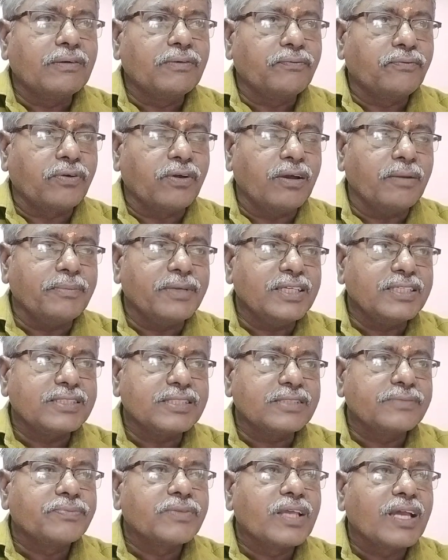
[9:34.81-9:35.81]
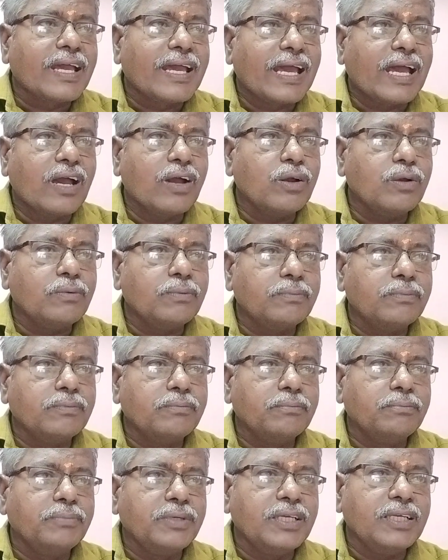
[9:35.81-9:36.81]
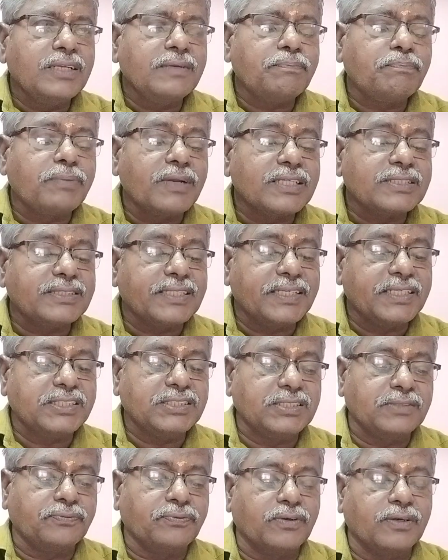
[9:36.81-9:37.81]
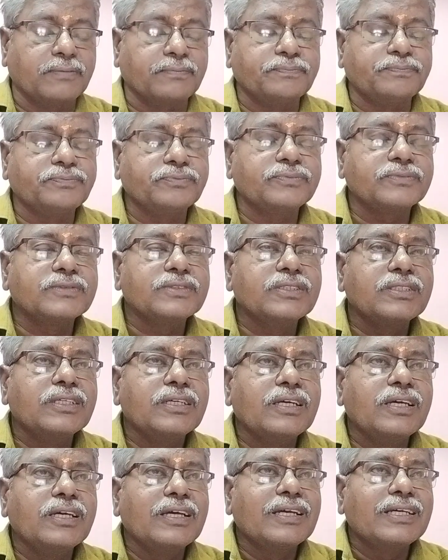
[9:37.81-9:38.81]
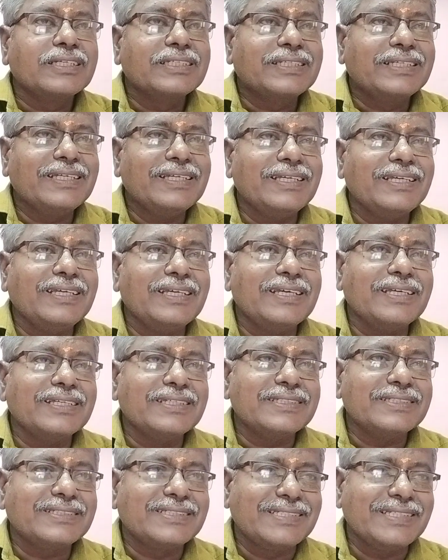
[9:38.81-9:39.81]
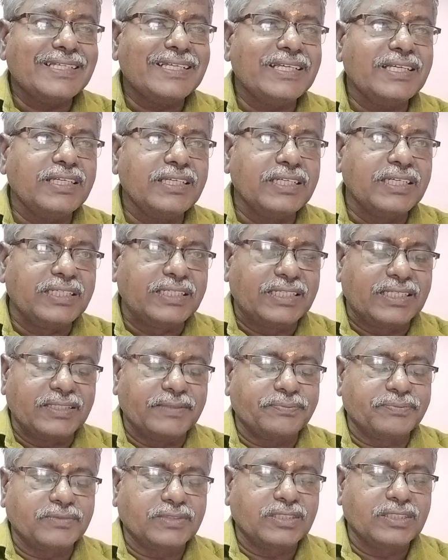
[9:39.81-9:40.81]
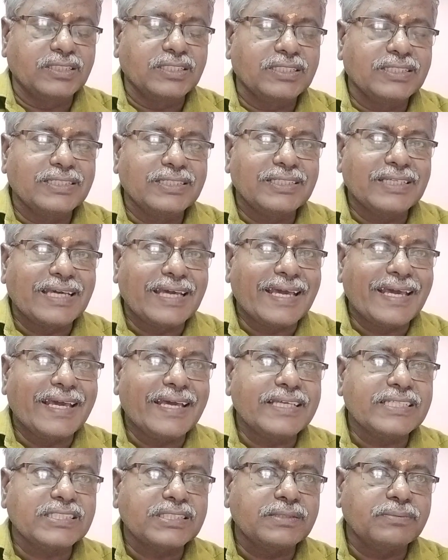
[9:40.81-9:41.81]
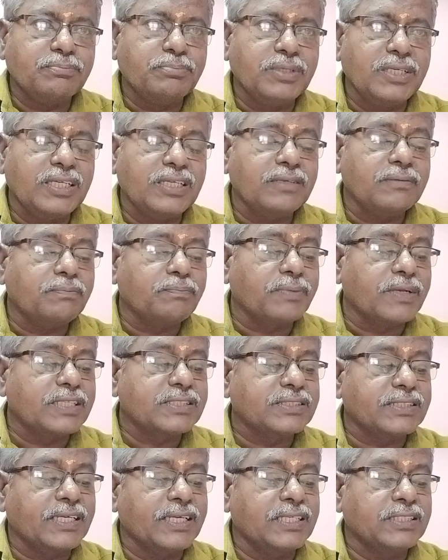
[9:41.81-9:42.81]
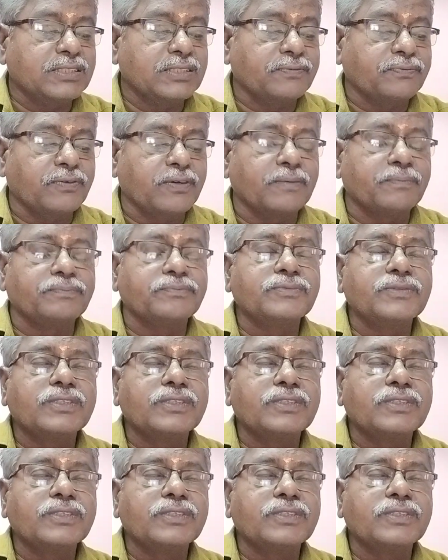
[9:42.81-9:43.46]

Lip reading: form is have been plus ing form. He, see it, has been plus ing form.